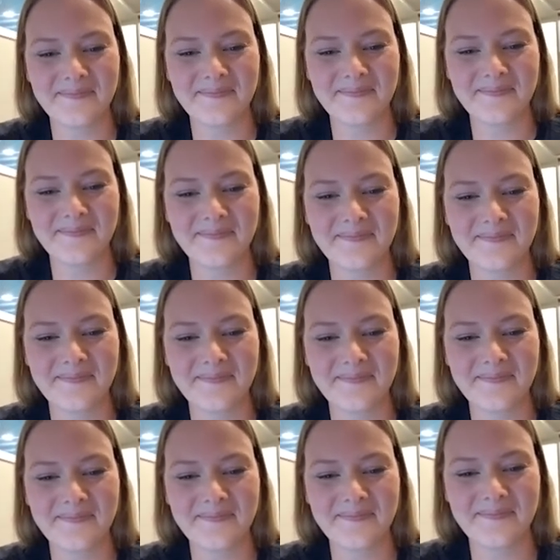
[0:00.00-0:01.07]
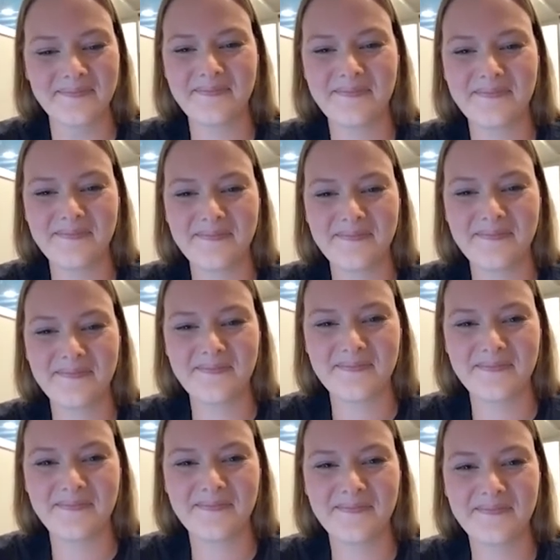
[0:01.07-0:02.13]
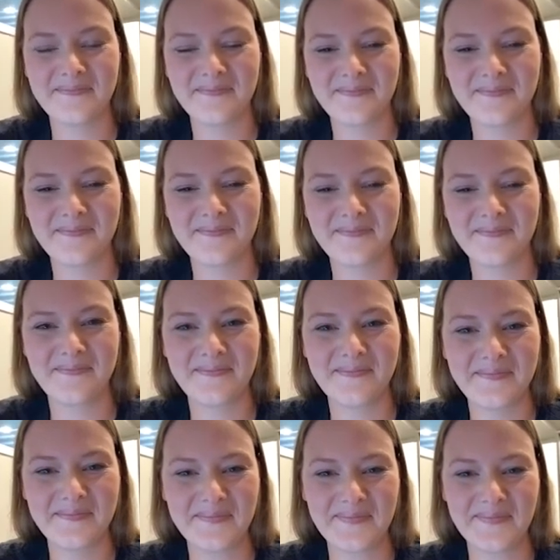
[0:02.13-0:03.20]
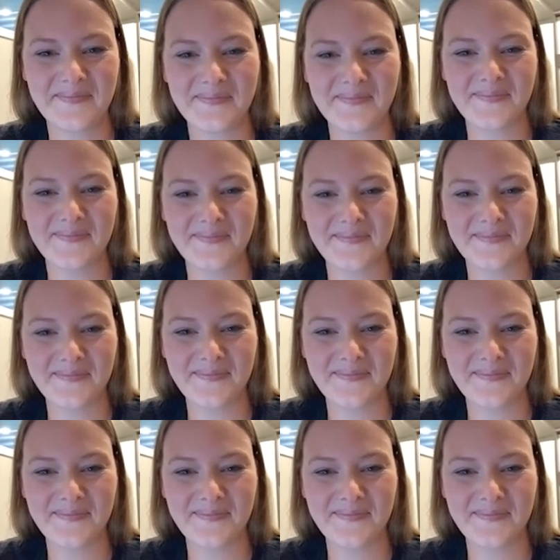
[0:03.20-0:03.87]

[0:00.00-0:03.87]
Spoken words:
This person isn't speaking.